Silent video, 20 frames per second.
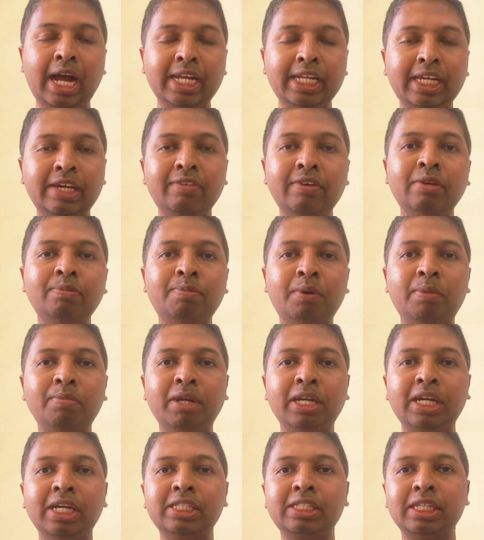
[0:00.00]
and giving
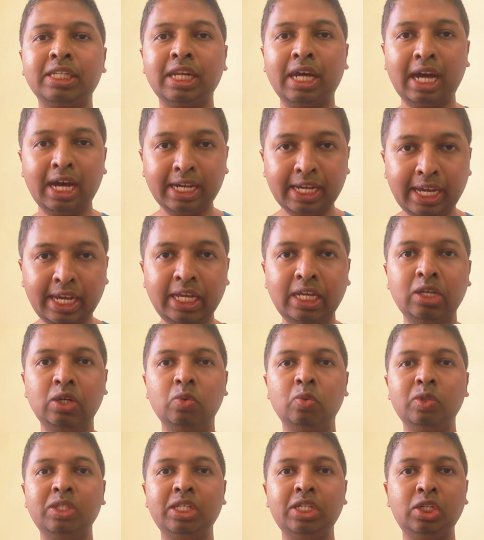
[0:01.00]
publication
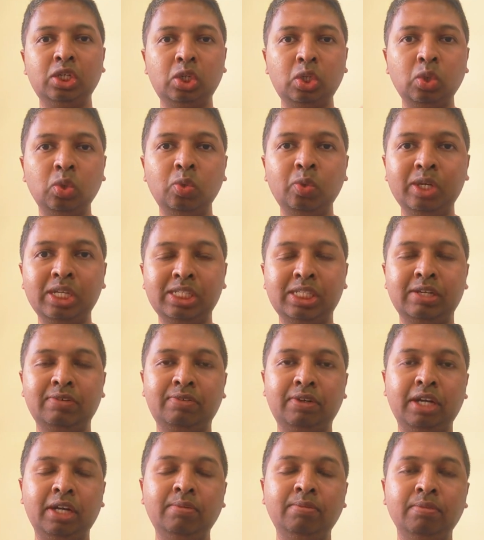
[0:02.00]
again within 2 weeks
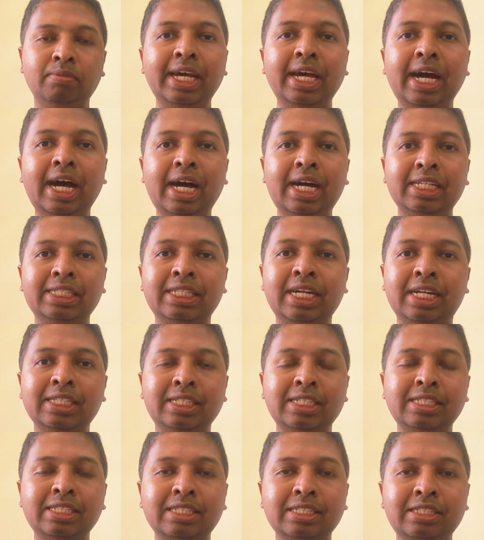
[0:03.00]
of time. They are
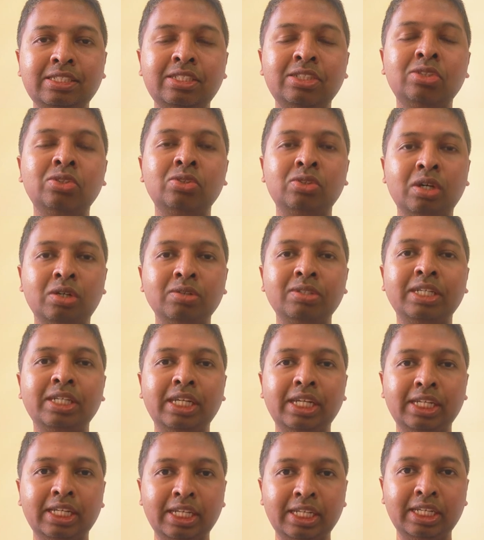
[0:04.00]
charging
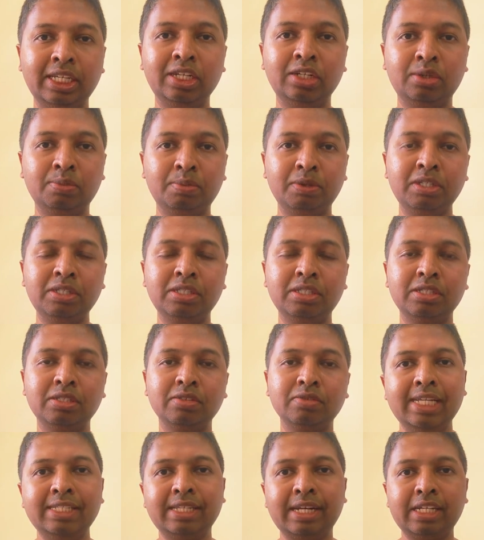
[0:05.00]
62,000 in Indian rupees.
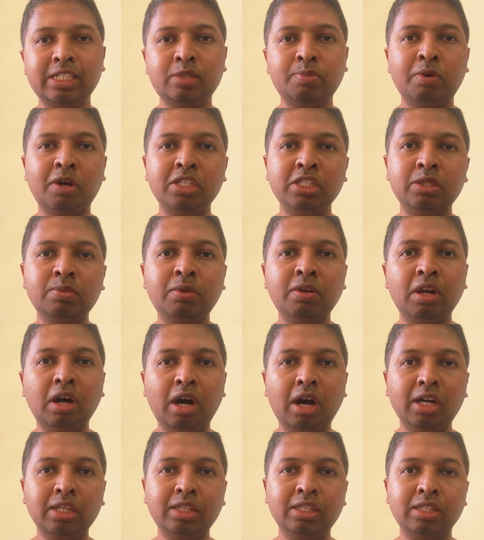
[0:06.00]
As responsible
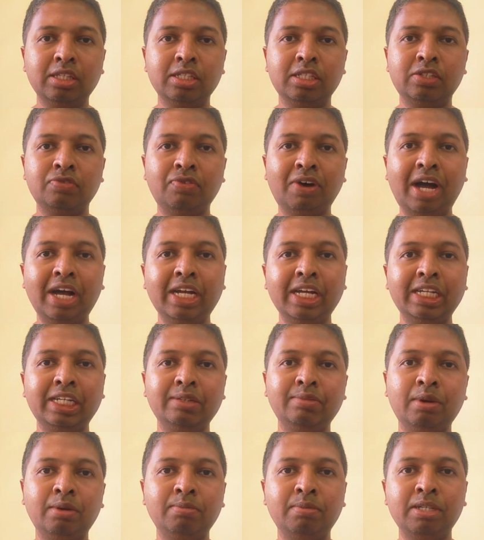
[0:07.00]
authors,
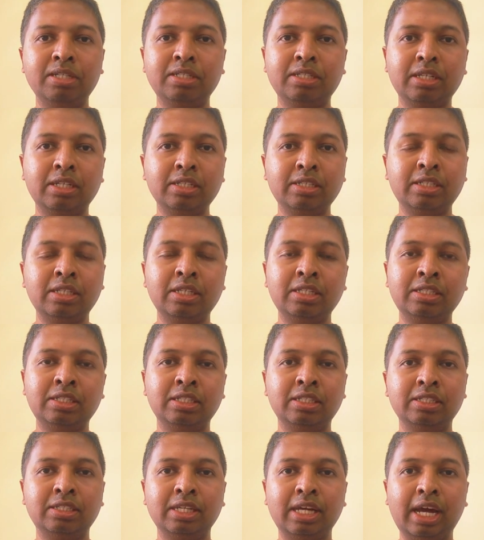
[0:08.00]
faculty members,
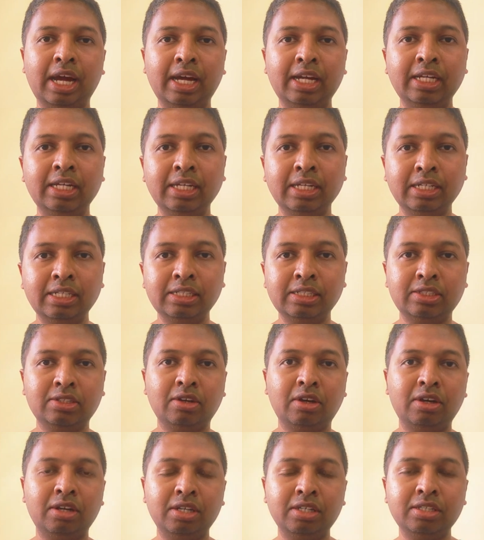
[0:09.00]
researchers, and learned
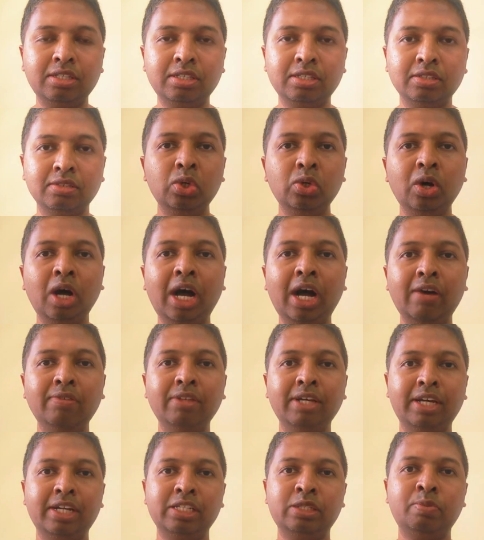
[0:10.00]
scholars, you have
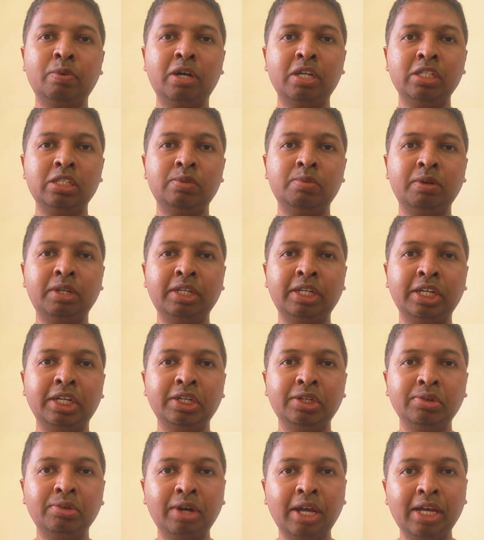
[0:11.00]
the responsibility
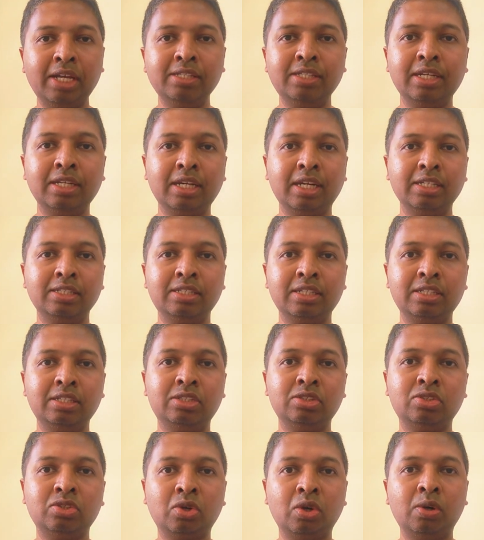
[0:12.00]
to raise a concern
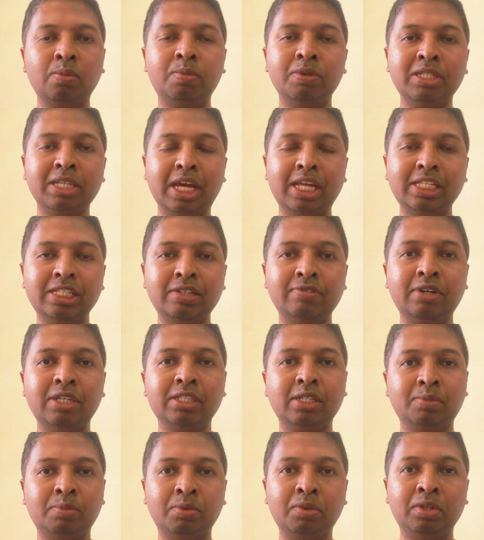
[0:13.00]
to Scopus Elsevier
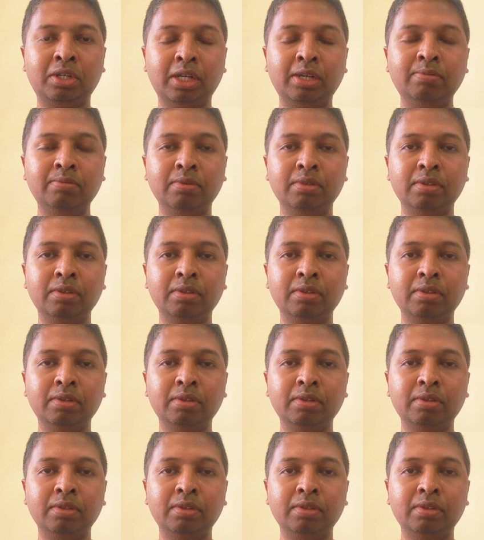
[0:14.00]
support team